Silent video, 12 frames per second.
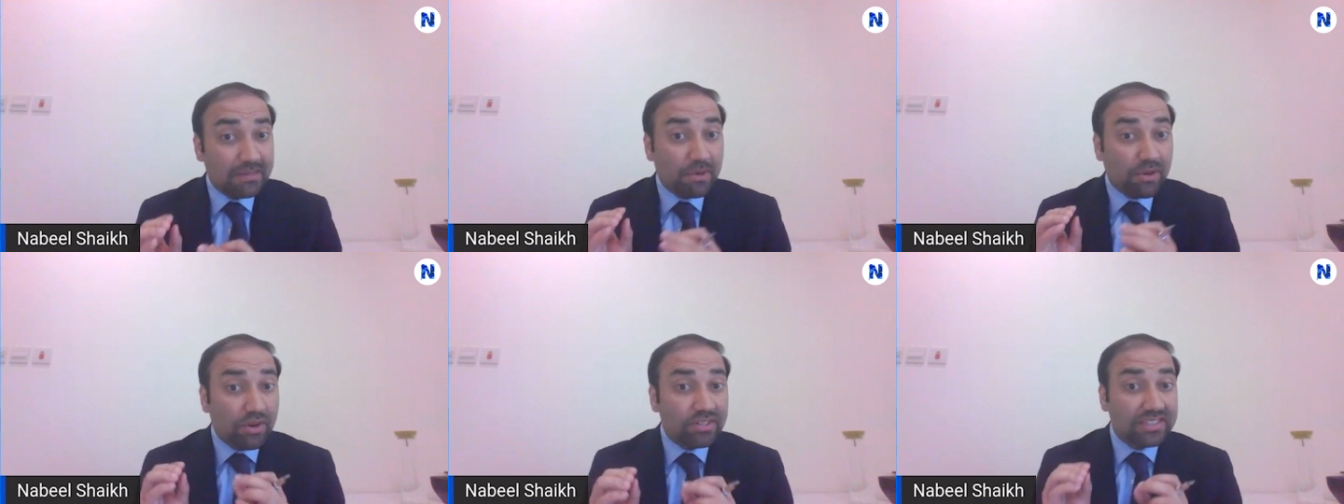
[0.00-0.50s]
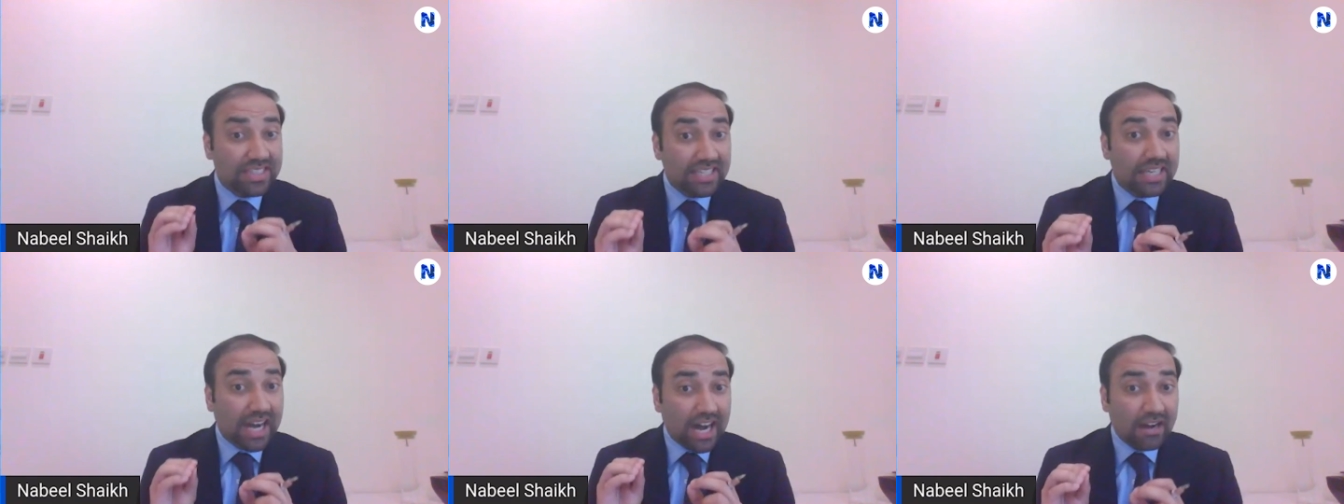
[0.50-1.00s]
because
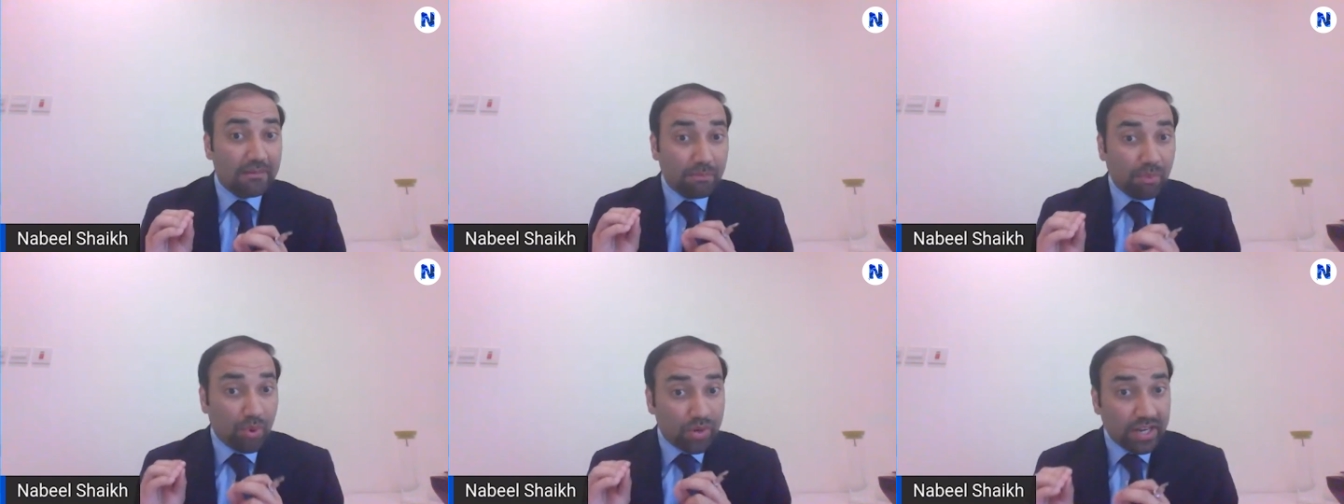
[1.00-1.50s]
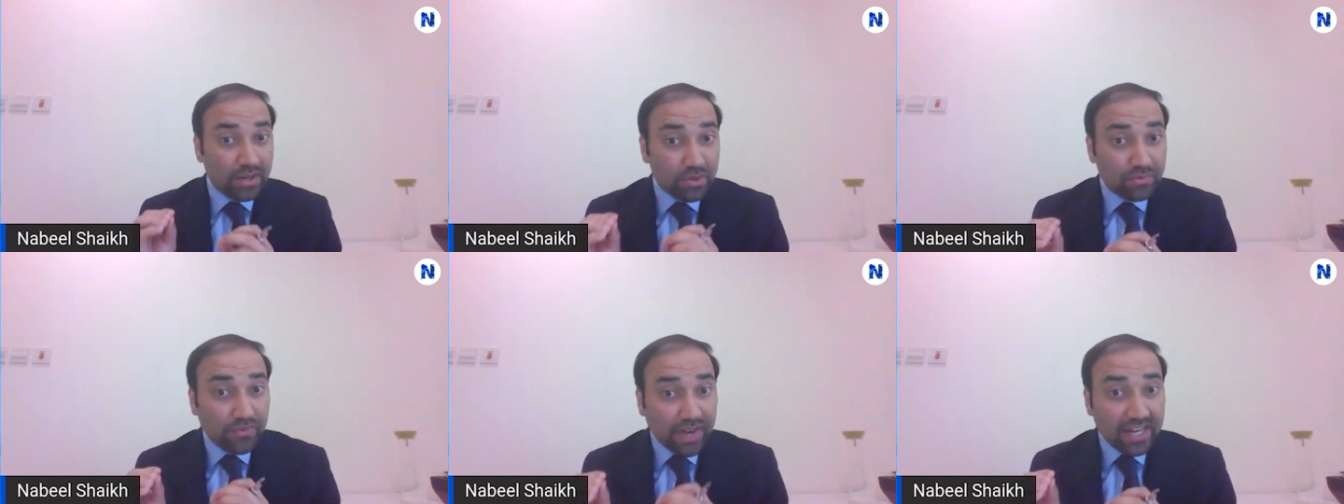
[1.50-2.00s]
they are more
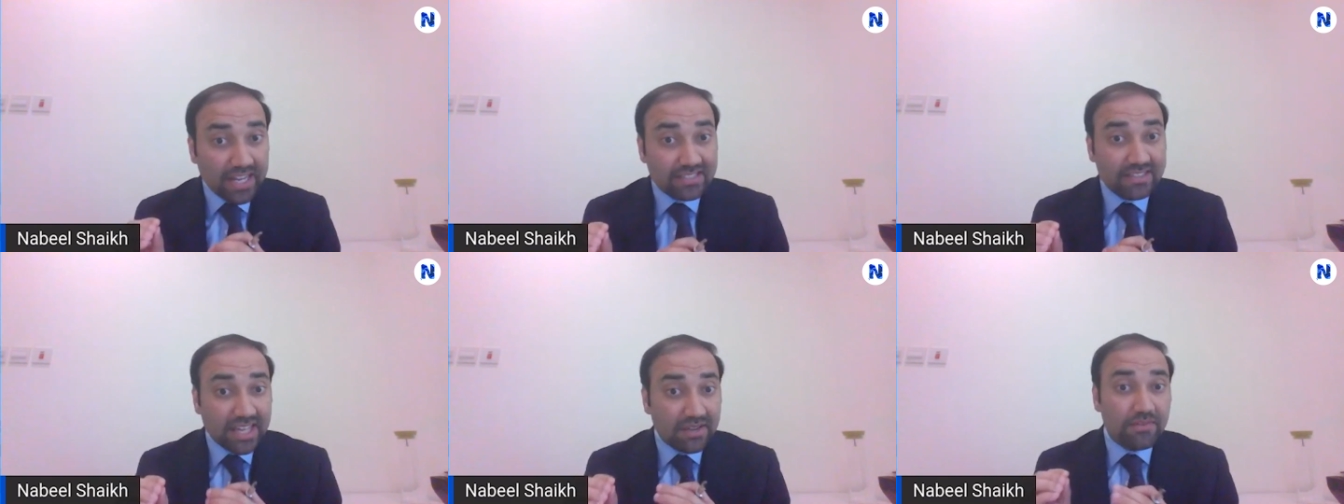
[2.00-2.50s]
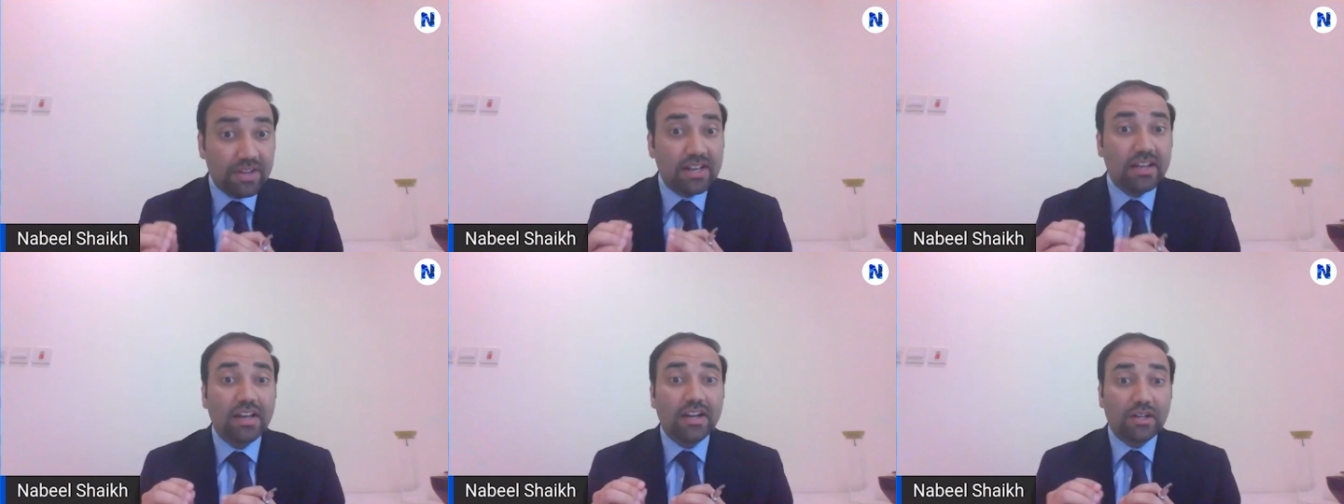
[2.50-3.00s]
into finance. They
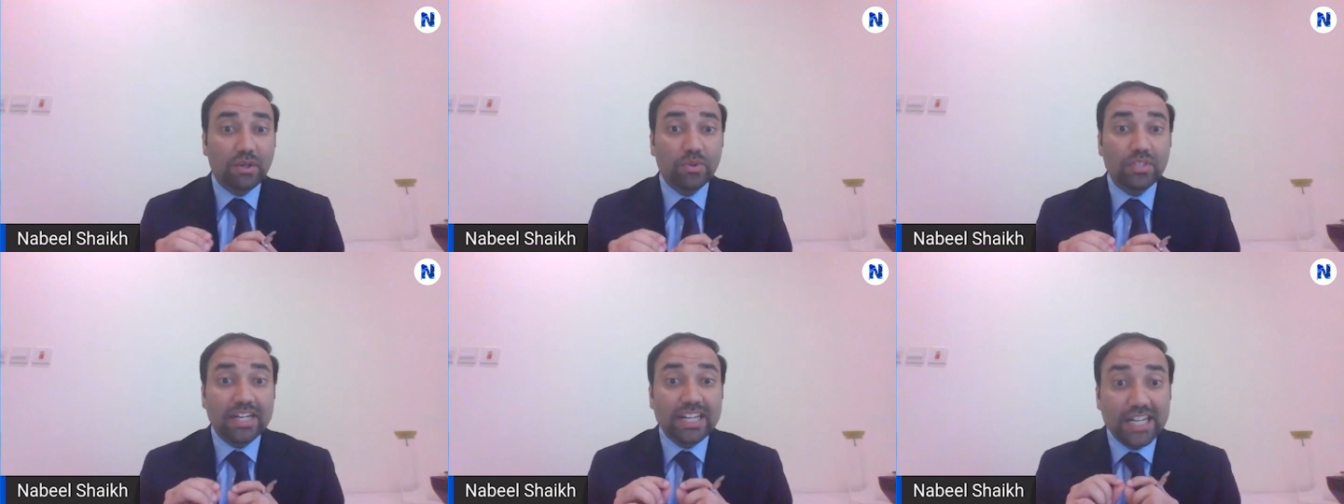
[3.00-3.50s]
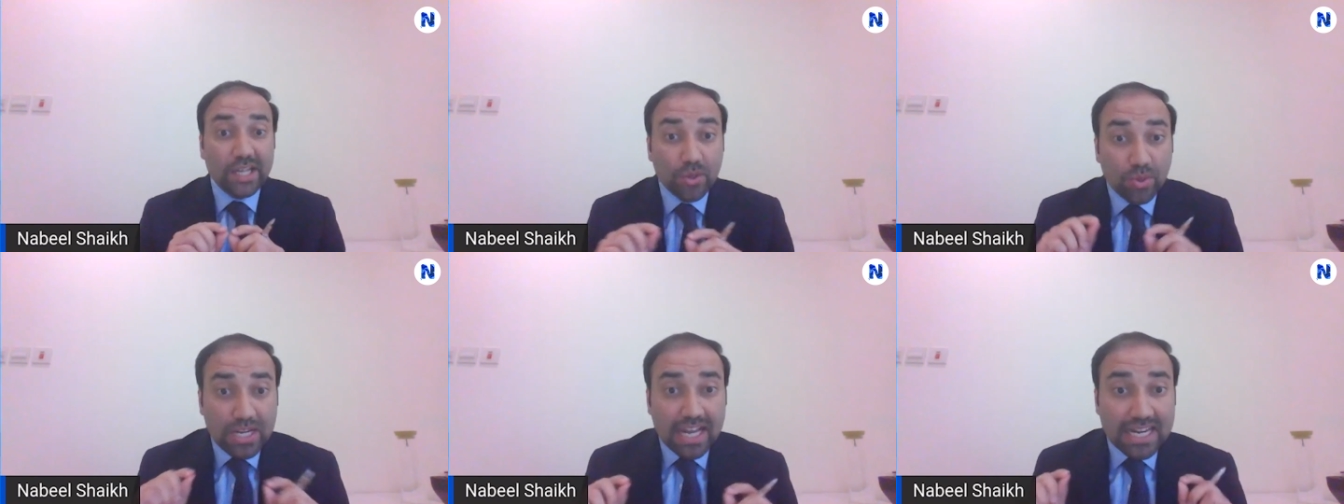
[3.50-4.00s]
will do the
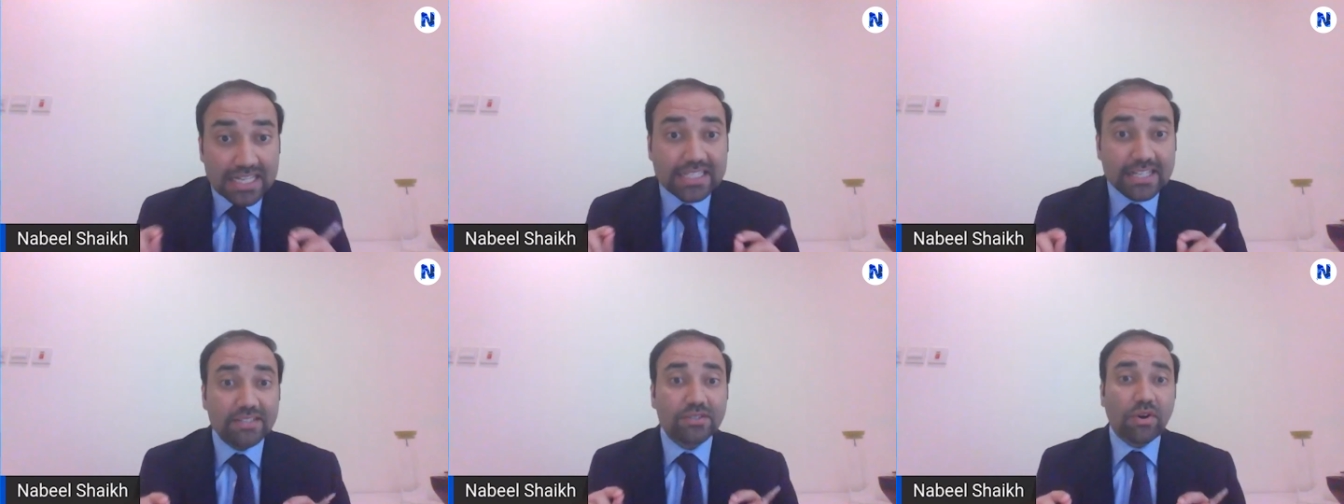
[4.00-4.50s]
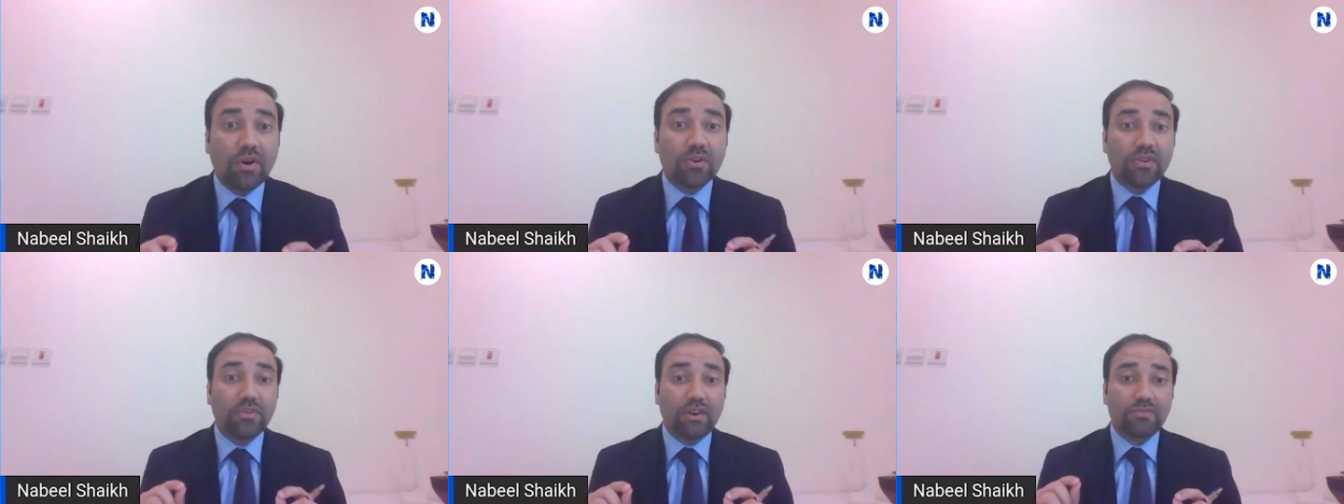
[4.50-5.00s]
due diligence
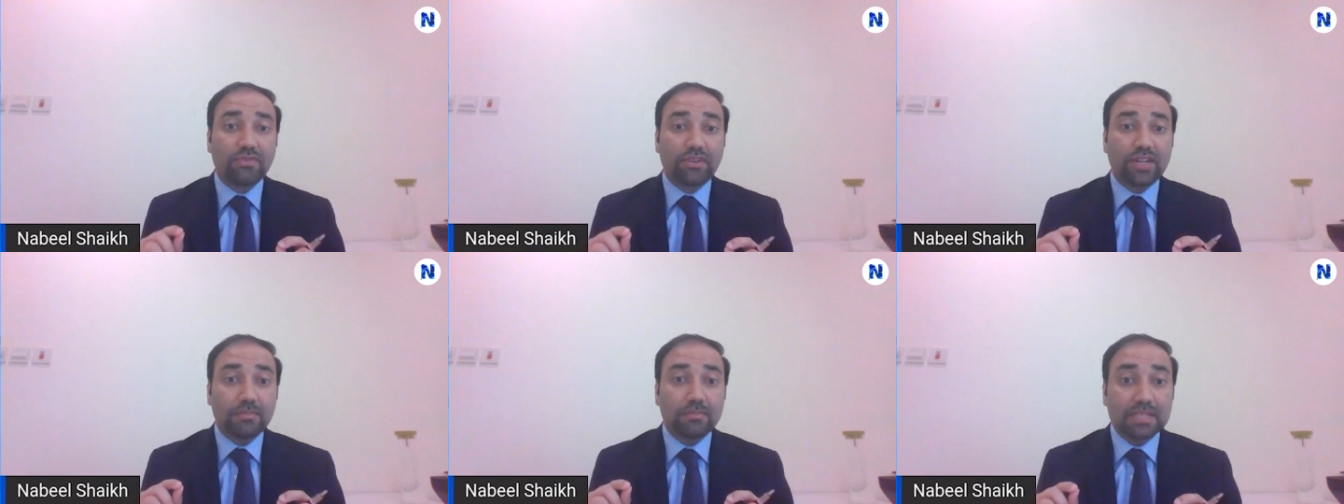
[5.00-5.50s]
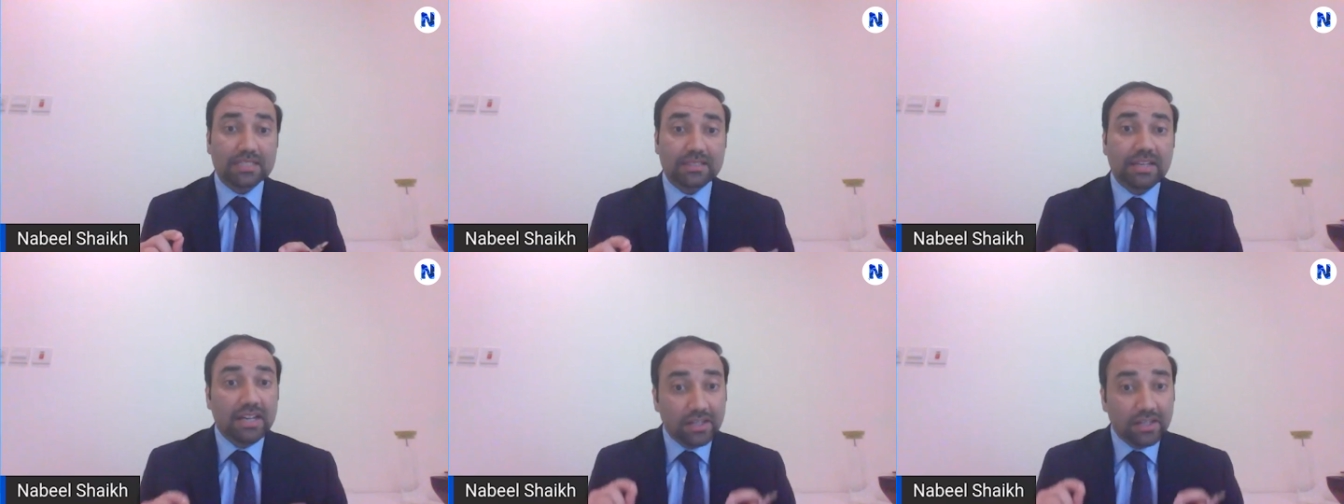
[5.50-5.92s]
or of your numbers.